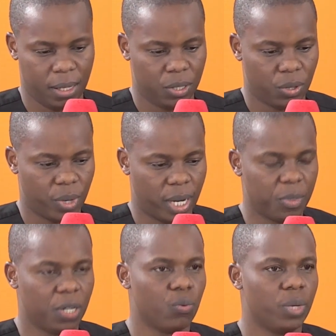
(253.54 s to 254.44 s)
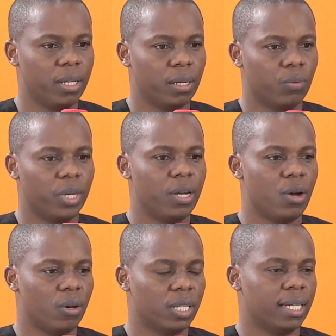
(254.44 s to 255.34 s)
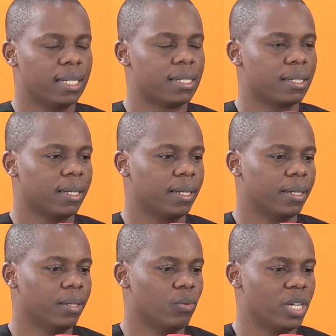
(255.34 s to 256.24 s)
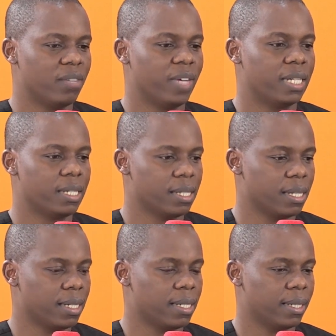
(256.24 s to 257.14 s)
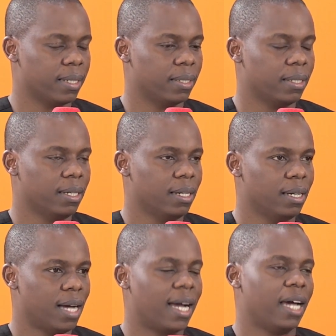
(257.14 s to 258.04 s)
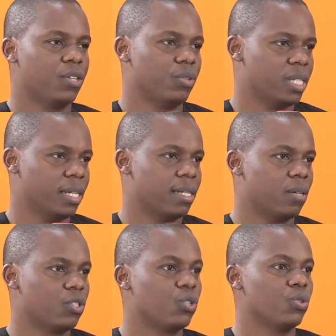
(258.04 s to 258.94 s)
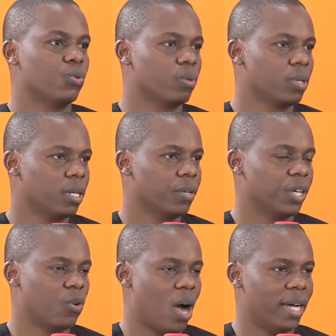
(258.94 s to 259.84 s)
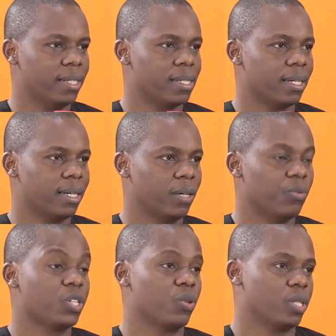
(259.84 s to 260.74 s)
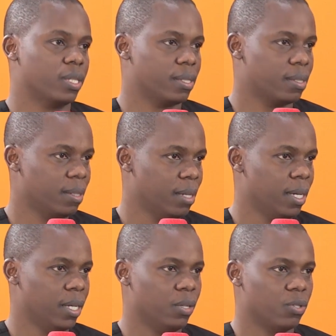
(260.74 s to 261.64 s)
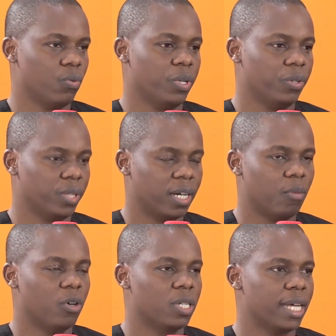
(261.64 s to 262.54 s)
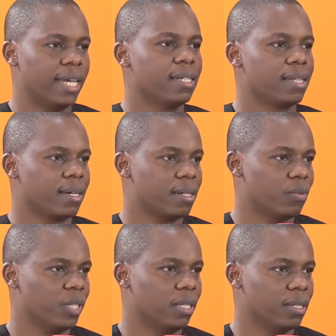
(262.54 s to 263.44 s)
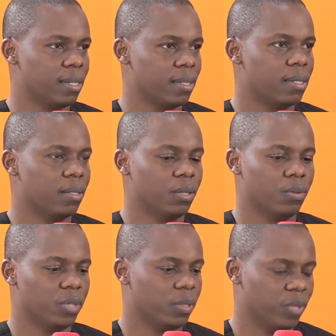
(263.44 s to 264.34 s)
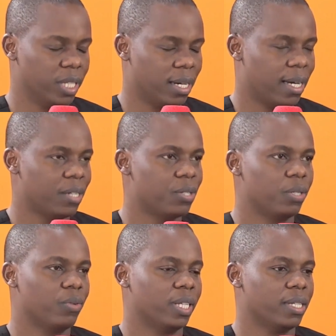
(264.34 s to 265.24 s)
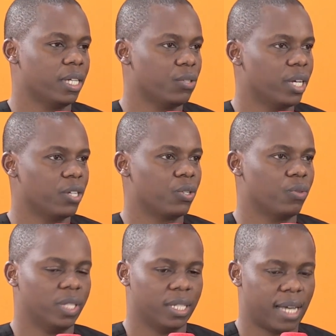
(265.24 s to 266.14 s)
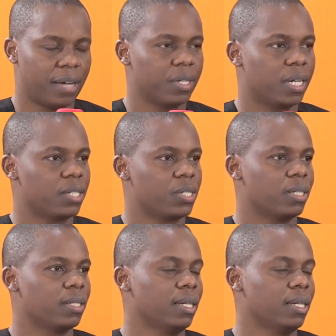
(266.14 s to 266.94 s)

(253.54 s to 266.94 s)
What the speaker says: So great. We know that whatever it is that a country sets out to do, it requires resources. So when you think about any sector within the system, within a country, whether it's education, whether it's agriculture,